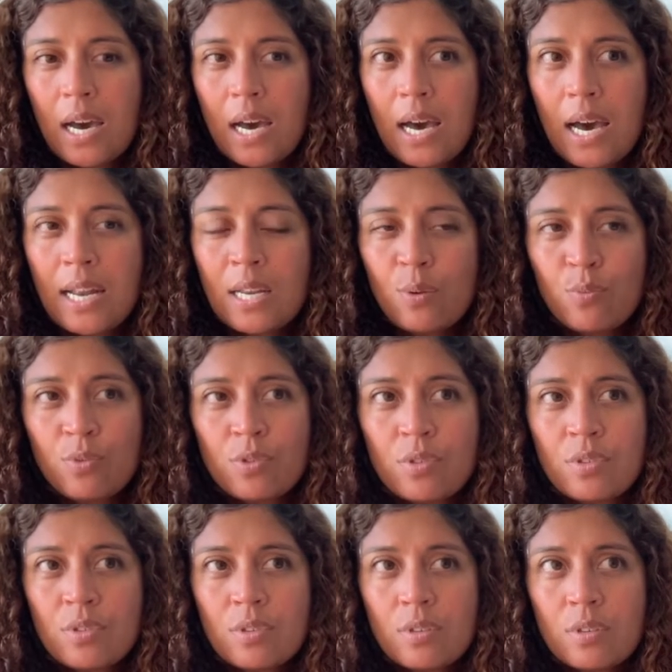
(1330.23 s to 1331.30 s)
it
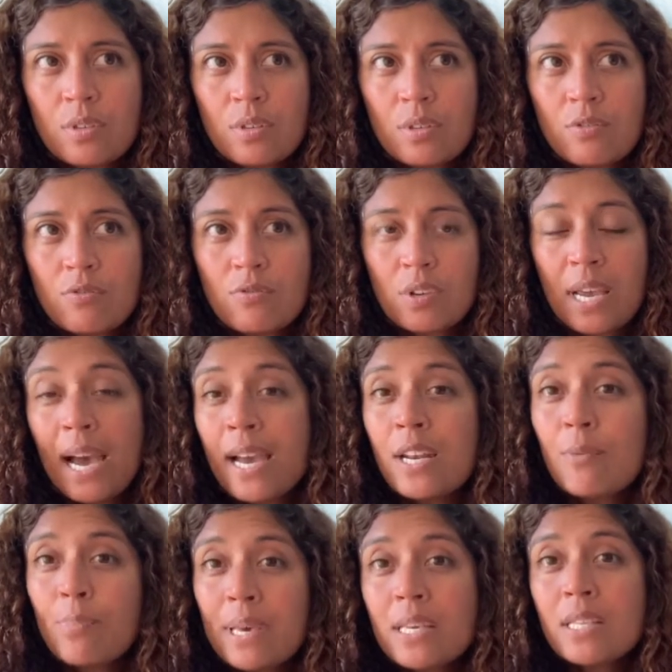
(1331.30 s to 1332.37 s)
was kind
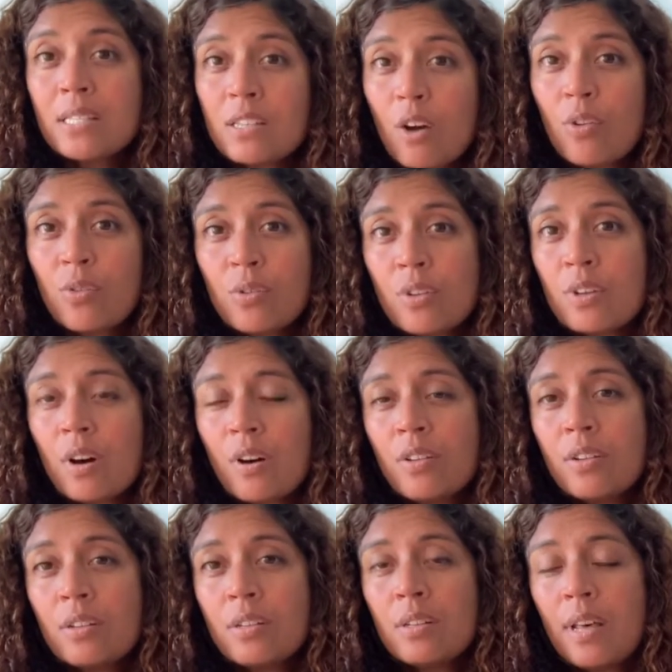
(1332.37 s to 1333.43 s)
of based on
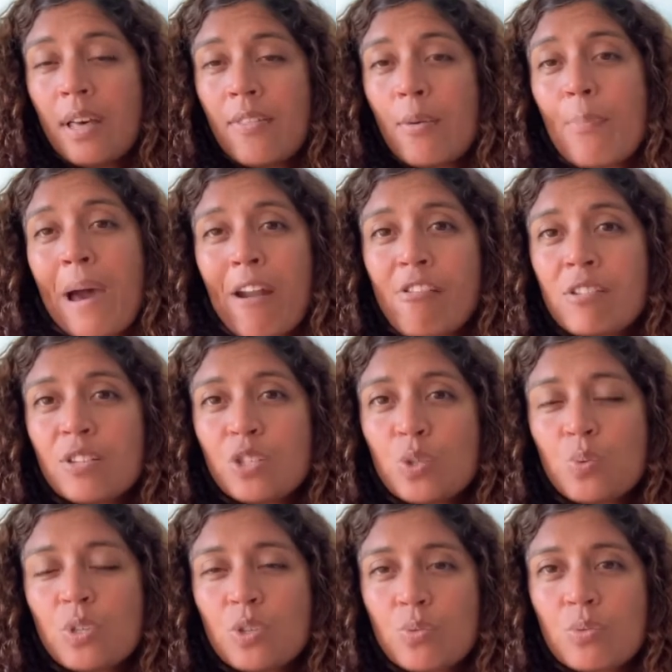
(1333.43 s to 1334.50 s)
the Barons,
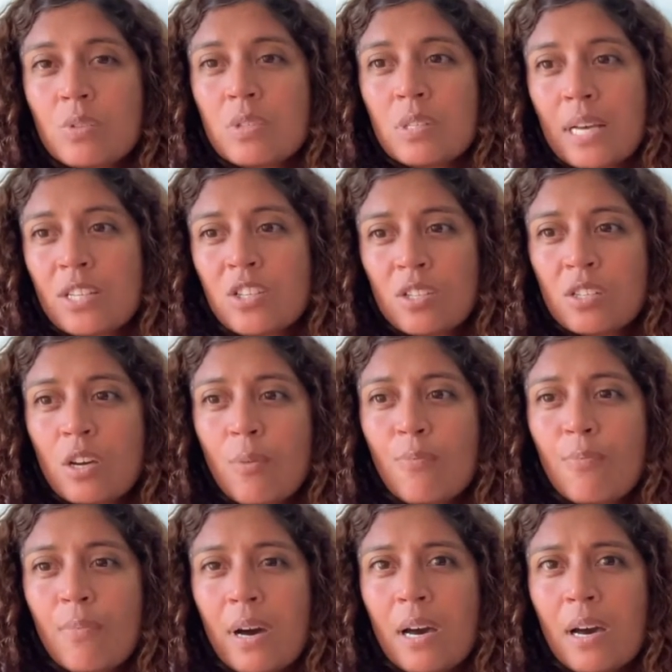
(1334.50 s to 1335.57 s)
which was, I'd
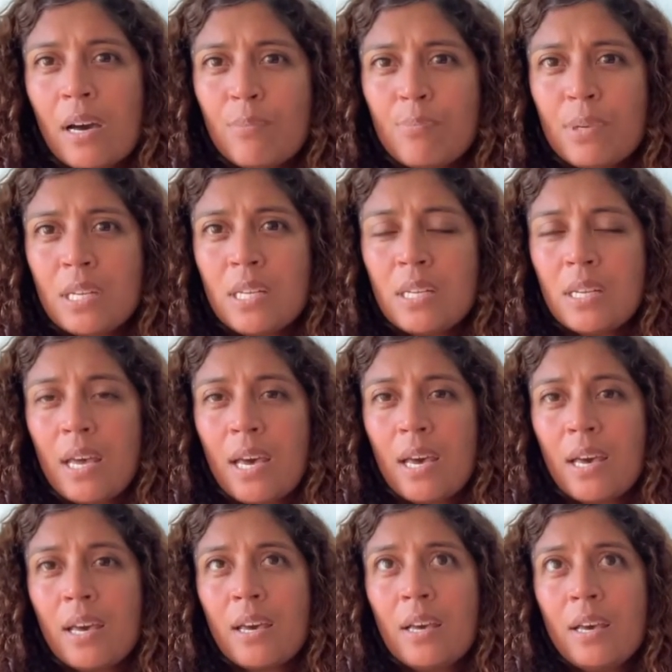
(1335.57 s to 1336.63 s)
been
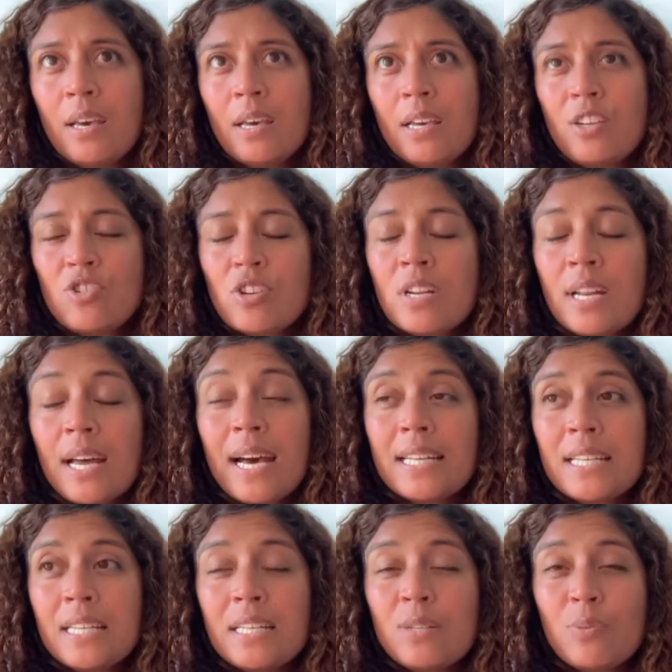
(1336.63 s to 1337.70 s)
in Trinidad
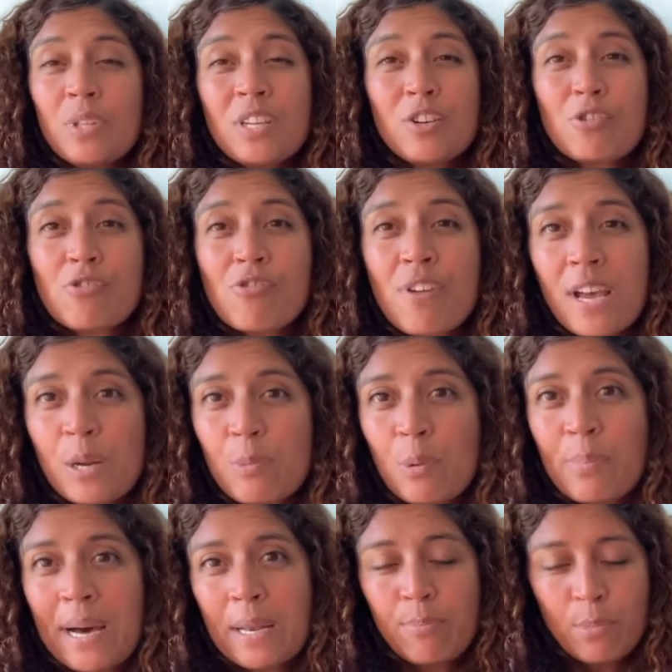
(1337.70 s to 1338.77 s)
and with the incredible
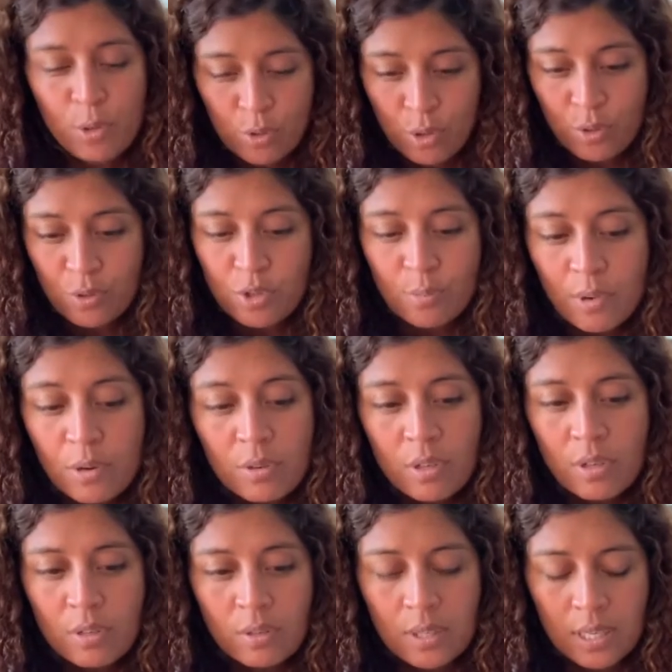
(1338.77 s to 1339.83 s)
band Moco
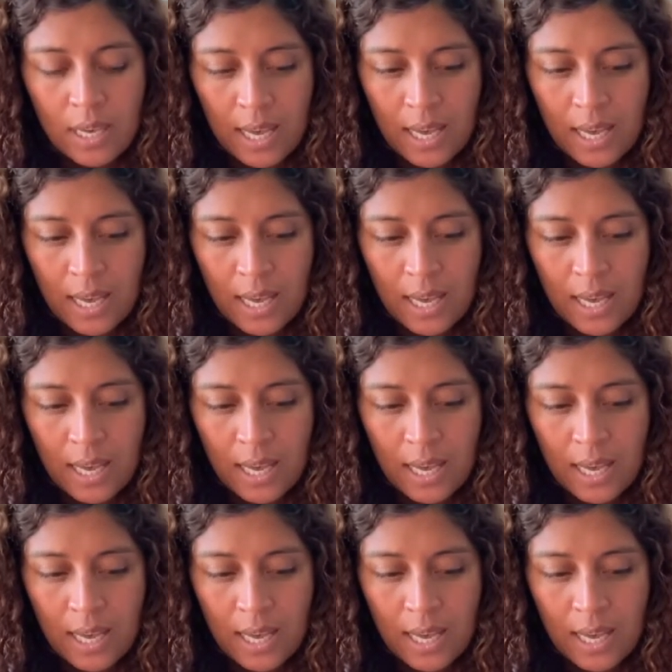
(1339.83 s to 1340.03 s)
Samoco,